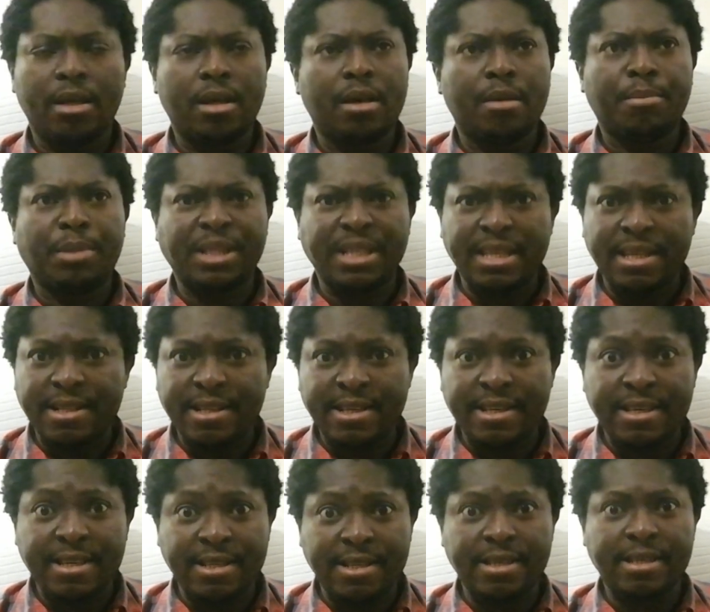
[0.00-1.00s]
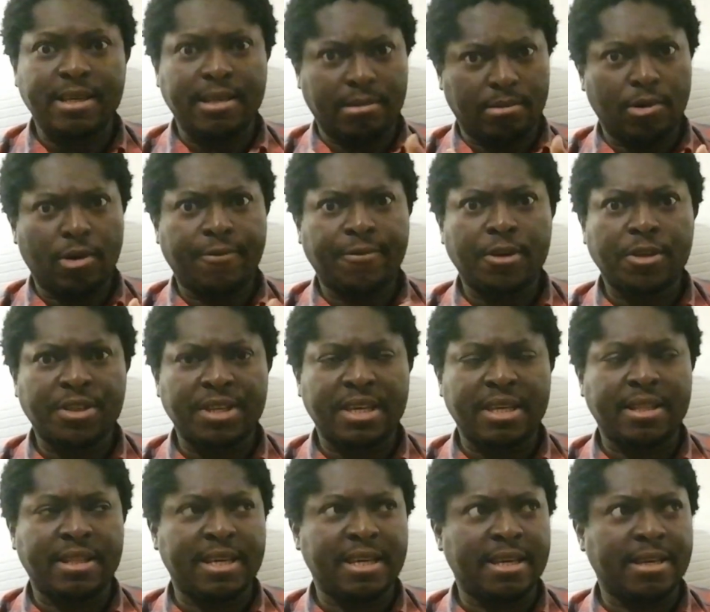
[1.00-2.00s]
But of course, he
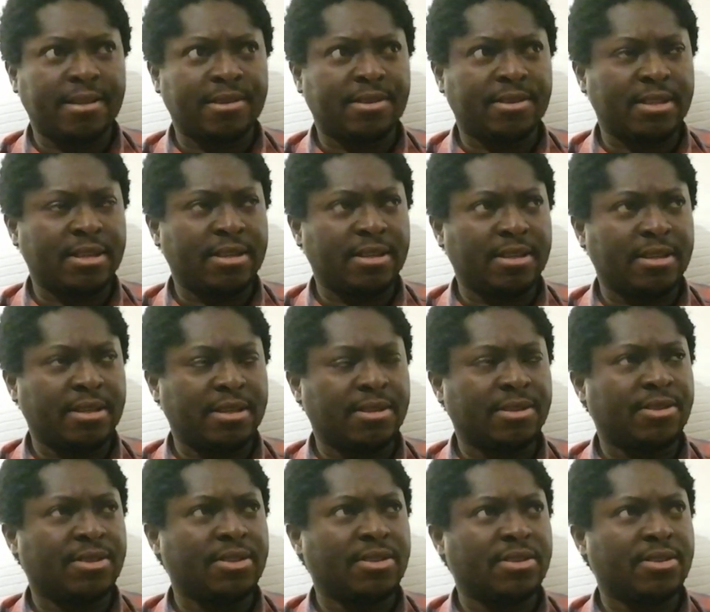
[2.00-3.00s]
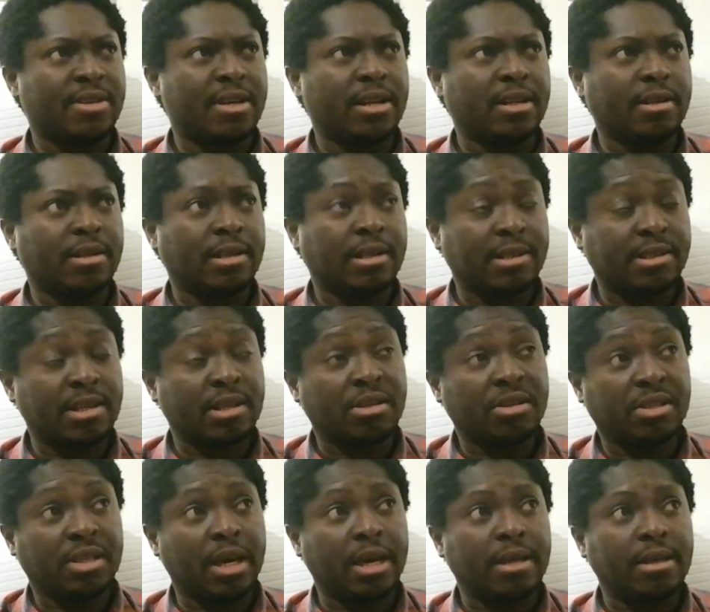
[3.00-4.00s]
insisted. And I said,
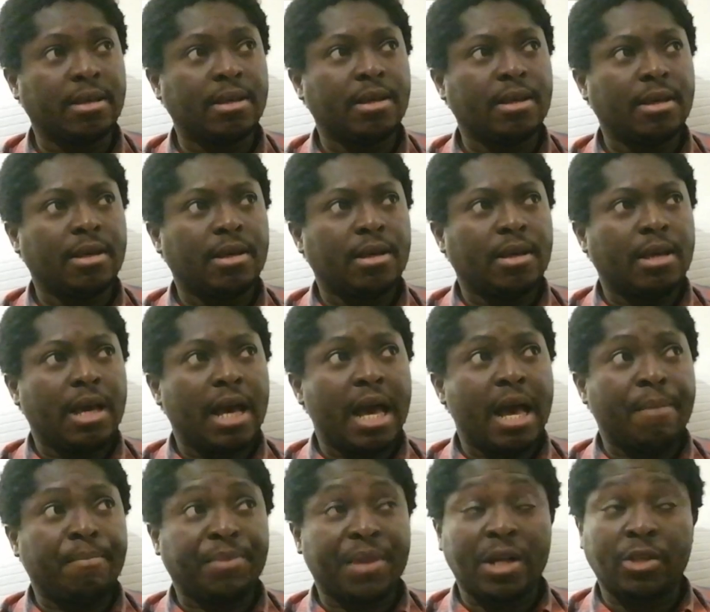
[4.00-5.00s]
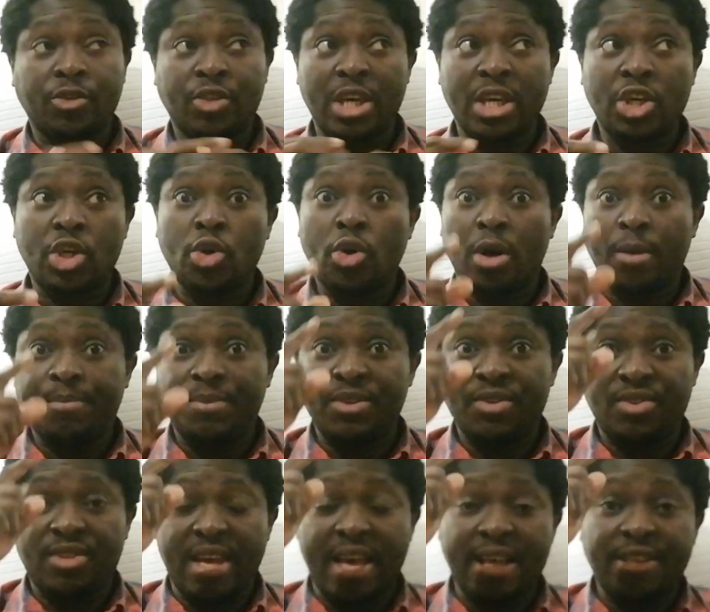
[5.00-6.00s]
okay, I'll take you up the
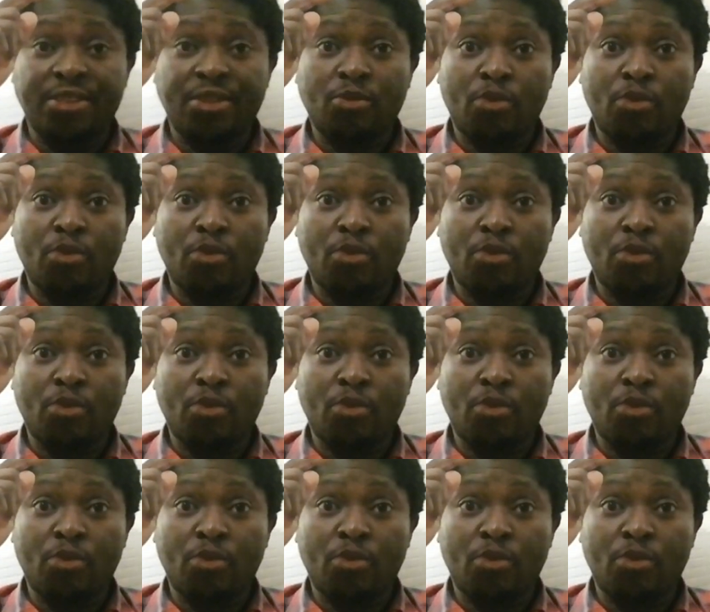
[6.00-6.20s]
stairs.